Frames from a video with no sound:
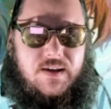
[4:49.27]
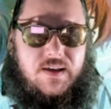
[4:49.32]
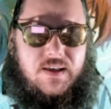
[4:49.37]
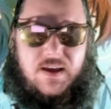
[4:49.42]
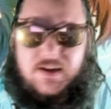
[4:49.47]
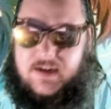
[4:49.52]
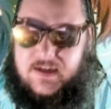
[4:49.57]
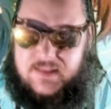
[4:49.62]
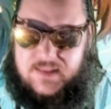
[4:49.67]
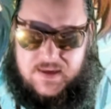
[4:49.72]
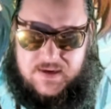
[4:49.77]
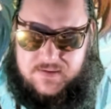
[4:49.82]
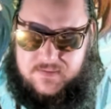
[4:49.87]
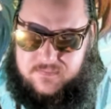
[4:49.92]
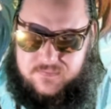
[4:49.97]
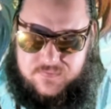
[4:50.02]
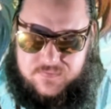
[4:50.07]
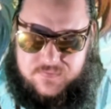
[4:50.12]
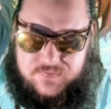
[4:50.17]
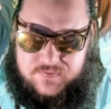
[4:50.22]
Again,
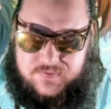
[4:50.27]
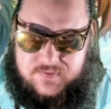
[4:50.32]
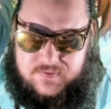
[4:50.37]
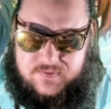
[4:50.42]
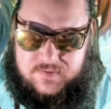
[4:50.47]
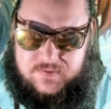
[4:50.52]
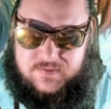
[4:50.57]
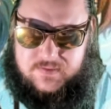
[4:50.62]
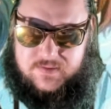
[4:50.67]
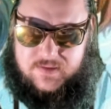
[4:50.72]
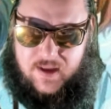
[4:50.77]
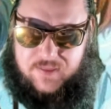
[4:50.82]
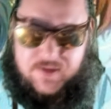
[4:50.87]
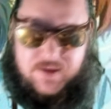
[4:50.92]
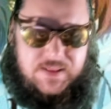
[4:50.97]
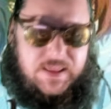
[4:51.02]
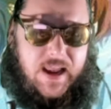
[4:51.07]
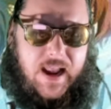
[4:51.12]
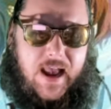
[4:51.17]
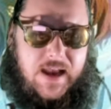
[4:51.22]
I think
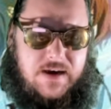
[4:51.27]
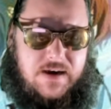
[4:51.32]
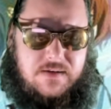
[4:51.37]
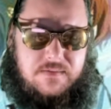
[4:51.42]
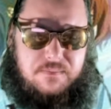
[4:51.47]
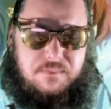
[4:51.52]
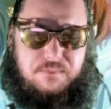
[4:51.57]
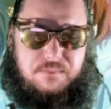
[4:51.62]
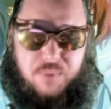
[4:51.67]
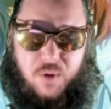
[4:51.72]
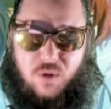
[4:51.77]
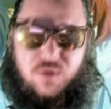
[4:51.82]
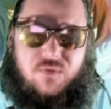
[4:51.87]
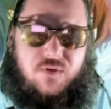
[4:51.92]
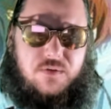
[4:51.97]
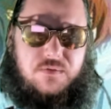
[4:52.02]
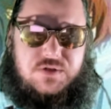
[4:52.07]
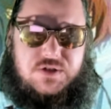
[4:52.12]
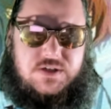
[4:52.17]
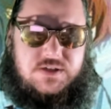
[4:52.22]
they added both of
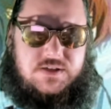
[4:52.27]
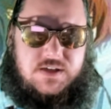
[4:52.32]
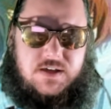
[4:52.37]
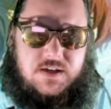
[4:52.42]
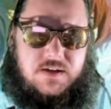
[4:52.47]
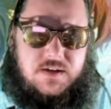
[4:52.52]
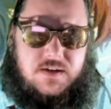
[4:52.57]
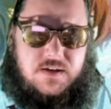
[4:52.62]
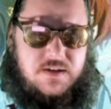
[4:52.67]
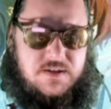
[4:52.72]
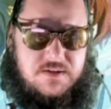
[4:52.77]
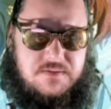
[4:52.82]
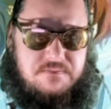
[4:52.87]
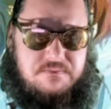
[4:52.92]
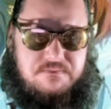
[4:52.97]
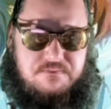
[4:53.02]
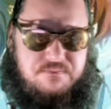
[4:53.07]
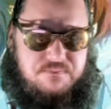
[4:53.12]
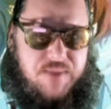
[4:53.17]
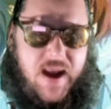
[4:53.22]
them just to
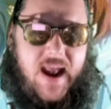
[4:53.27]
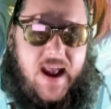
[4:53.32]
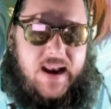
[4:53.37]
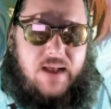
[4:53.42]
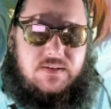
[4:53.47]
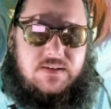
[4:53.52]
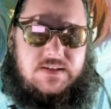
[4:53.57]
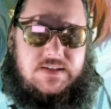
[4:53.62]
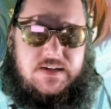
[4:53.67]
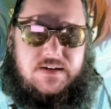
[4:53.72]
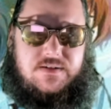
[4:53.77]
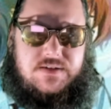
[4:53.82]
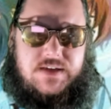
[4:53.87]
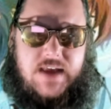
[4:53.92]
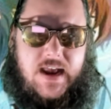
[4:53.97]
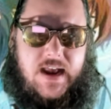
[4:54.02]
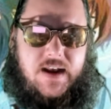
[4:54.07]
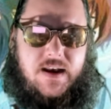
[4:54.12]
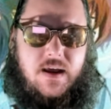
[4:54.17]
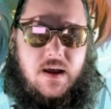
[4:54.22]
pad out the series and
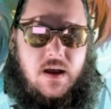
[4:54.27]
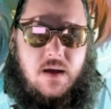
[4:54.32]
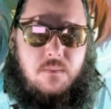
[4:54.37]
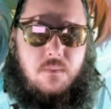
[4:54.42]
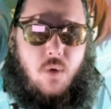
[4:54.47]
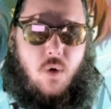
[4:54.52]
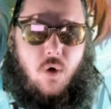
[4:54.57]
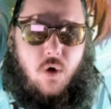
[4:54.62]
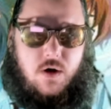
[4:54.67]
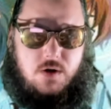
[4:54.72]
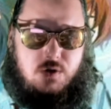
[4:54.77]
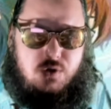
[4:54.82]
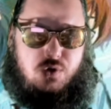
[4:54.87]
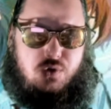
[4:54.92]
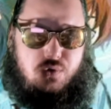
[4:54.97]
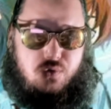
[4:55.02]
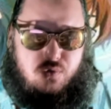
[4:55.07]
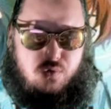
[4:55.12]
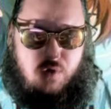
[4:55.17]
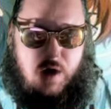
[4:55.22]
add more
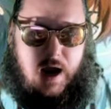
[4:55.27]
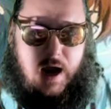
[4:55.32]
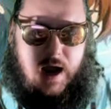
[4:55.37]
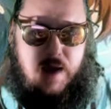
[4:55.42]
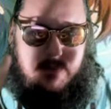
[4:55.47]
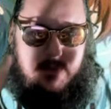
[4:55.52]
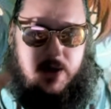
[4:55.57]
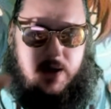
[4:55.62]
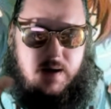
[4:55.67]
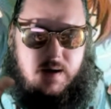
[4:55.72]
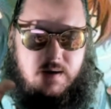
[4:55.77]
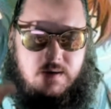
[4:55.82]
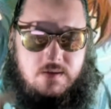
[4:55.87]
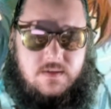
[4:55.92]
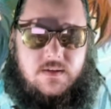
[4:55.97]
drama